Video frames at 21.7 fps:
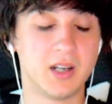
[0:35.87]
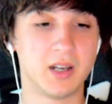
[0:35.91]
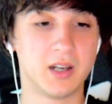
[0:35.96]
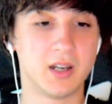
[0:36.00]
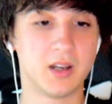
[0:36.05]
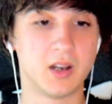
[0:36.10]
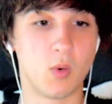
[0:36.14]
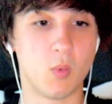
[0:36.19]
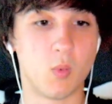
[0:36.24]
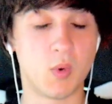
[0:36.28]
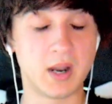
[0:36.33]

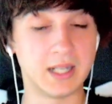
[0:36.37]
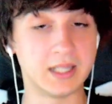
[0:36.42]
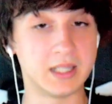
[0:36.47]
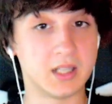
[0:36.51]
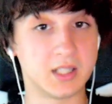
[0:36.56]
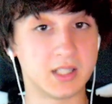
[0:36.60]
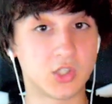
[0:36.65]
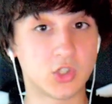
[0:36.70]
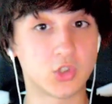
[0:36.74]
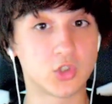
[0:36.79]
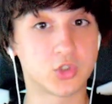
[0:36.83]
one of the
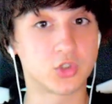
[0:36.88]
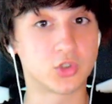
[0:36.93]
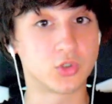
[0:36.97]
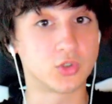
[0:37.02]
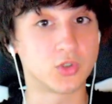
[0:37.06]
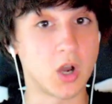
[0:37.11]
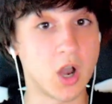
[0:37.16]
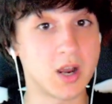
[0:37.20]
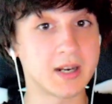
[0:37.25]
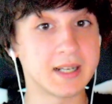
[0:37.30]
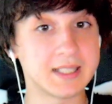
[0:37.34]

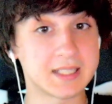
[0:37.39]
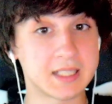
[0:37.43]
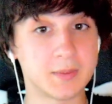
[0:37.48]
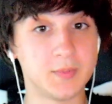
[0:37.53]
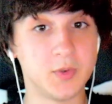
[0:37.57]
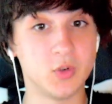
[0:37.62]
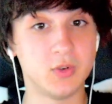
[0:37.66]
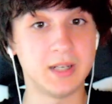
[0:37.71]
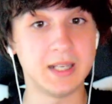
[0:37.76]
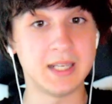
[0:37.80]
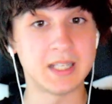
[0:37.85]
strongest
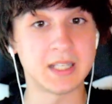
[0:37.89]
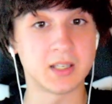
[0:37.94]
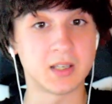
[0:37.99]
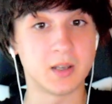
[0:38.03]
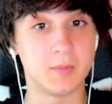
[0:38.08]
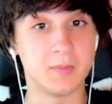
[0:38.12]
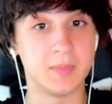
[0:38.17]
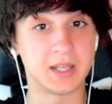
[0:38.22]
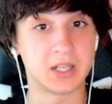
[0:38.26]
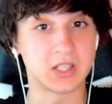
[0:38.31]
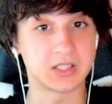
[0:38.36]
communities
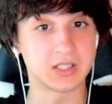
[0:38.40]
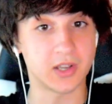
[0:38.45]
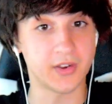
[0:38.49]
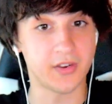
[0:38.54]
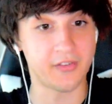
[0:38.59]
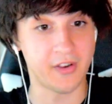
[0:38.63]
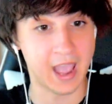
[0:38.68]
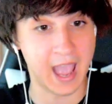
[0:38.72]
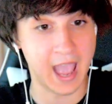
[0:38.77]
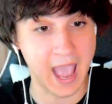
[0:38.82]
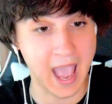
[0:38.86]
because of
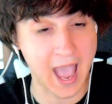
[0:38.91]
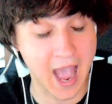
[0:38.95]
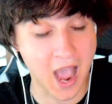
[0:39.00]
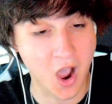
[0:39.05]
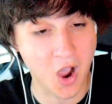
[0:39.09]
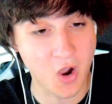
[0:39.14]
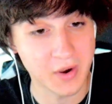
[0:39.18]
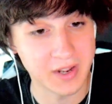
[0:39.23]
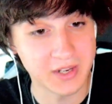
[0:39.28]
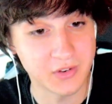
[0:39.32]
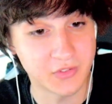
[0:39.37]
how
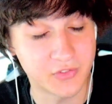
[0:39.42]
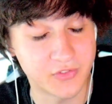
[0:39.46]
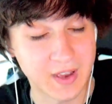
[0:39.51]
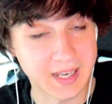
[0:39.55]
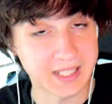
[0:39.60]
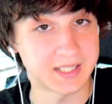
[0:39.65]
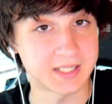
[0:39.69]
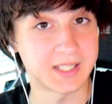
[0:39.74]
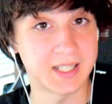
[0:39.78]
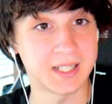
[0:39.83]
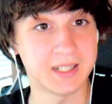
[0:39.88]

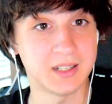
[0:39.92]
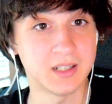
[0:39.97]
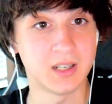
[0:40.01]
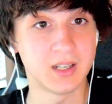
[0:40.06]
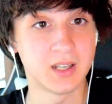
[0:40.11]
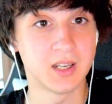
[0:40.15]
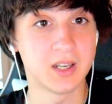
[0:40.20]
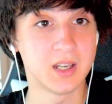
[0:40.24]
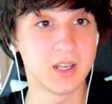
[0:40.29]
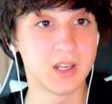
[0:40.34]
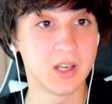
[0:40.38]
invested
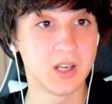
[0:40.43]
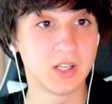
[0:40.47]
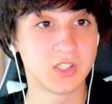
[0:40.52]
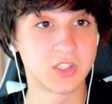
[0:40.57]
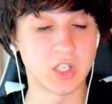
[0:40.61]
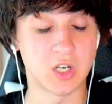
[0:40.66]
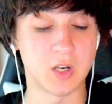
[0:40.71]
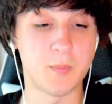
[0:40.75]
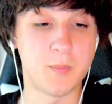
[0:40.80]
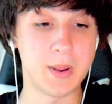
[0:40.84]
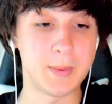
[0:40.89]

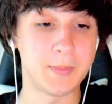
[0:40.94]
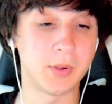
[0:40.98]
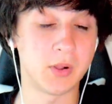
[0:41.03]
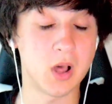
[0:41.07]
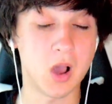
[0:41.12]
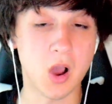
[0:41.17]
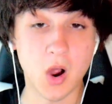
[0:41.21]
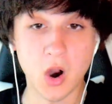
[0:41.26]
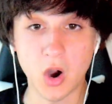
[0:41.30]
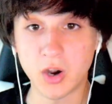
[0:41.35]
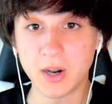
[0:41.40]
certain people
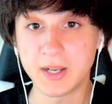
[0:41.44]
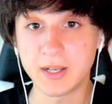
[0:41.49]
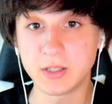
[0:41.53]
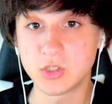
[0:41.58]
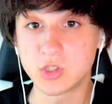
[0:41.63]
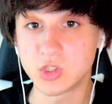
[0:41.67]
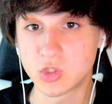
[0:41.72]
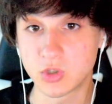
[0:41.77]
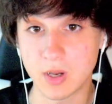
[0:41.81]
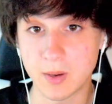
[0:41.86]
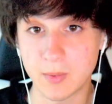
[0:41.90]
are in
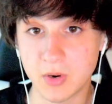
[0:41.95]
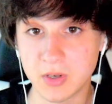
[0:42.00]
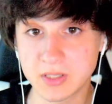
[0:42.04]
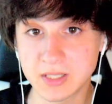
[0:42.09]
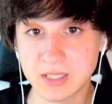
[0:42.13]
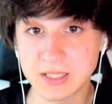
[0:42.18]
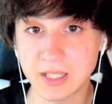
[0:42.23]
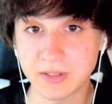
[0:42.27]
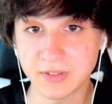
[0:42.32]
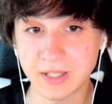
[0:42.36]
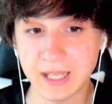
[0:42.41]
streamers and
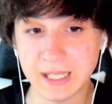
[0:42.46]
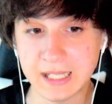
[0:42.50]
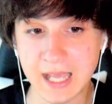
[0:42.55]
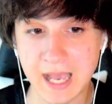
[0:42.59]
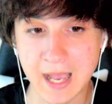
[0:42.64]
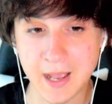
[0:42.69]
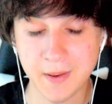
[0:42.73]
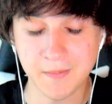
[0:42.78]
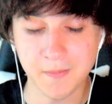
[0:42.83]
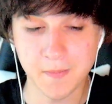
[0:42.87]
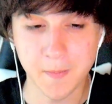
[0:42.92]
stuff like
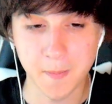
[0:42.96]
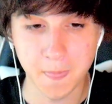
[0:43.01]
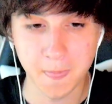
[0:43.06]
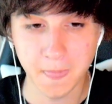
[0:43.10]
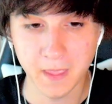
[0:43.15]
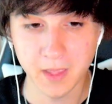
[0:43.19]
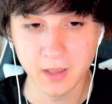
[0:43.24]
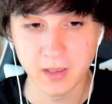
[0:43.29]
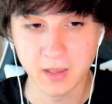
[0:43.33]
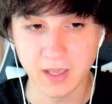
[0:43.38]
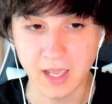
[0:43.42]
that.
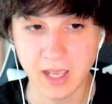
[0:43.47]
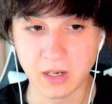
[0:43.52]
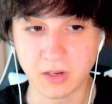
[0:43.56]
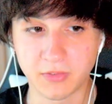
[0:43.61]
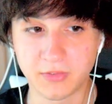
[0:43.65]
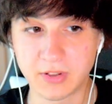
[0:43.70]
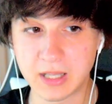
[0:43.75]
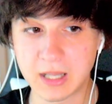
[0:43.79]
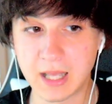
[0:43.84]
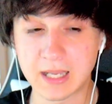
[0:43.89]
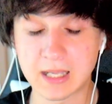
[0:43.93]
And I
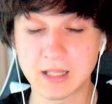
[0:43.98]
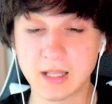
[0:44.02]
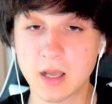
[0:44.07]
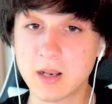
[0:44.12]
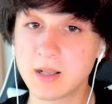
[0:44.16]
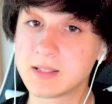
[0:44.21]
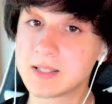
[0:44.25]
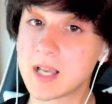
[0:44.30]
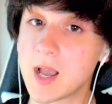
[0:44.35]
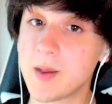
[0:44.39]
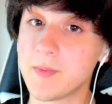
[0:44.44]
feel like a lot of
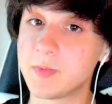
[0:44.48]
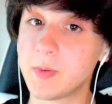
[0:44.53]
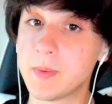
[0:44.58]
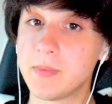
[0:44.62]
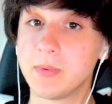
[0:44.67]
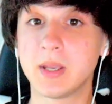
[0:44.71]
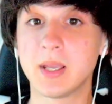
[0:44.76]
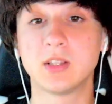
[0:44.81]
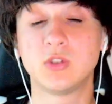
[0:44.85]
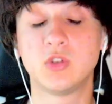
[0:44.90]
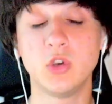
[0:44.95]
times people
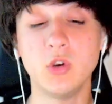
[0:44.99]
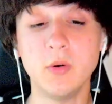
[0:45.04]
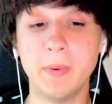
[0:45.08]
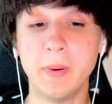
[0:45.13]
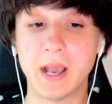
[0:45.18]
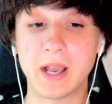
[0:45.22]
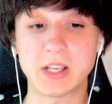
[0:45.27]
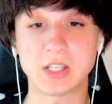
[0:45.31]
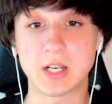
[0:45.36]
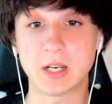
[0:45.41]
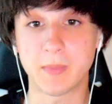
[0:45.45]
get too
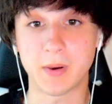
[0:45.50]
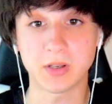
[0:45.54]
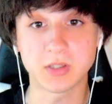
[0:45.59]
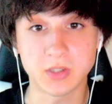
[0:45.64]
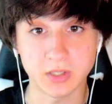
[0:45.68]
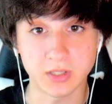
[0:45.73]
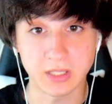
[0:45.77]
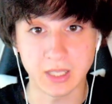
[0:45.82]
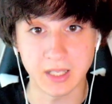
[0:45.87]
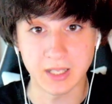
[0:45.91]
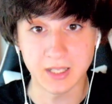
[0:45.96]
passionate about certain
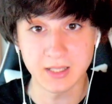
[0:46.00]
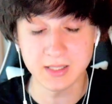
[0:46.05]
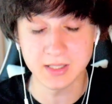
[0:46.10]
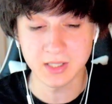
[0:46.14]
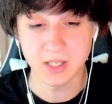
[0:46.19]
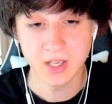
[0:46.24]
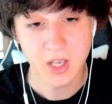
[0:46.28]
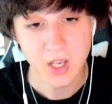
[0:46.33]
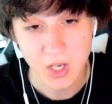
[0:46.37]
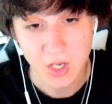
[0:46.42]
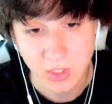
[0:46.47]
things
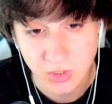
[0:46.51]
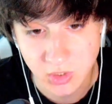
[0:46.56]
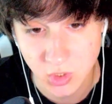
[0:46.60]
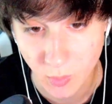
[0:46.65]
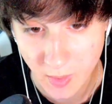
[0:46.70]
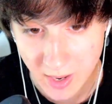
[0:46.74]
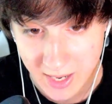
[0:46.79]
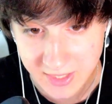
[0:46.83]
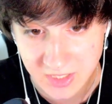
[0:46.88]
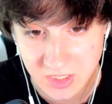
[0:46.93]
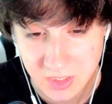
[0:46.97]
to
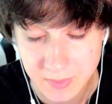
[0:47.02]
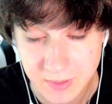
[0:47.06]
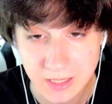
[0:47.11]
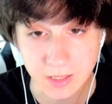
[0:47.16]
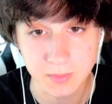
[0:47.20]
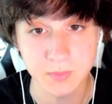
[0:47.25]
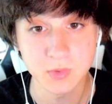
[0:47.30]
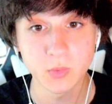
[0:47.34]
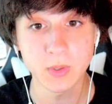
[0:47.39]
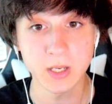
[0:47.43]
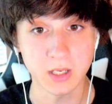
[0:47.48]
where it just
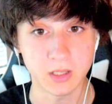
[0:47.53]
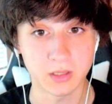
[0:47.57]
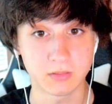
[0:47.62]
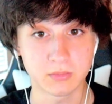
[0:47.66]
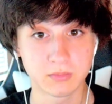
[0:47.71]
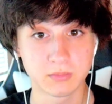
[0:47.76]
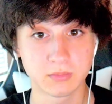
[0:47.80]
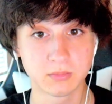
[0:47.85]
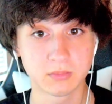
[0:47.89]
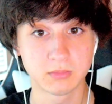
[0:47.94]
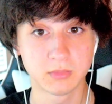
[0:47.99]
becomes weird.
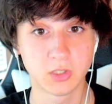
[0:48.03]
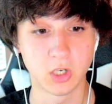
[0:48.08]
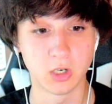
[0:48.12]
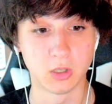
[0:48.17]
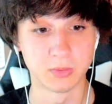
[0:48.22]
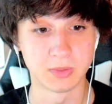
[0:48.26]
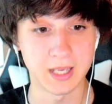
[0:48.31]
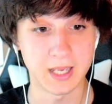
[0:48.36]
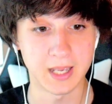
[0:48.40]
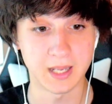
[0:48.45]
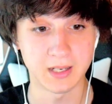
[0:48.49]
You know what I'm
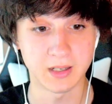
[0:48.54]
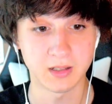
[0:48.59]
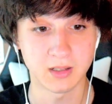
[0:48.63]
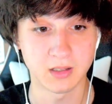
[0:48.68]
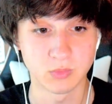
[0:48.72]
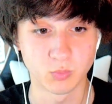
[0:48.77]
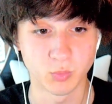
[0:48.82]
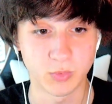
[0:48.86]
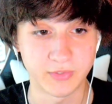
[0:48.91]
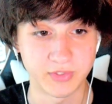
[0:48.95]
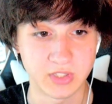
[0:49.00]
saying?
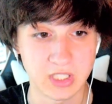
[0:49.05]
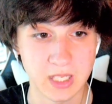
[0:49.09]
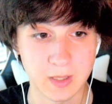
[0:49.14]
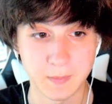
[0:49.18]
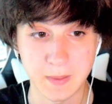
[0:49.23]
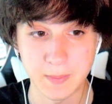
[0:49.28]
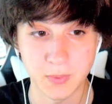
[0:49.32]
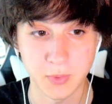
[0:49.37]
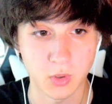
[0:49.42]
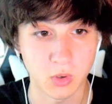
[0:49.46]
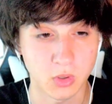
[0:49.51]
We've seen
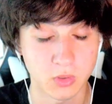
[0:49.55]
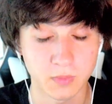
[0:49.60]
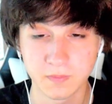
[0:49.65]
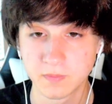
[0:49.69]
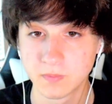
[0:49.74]
people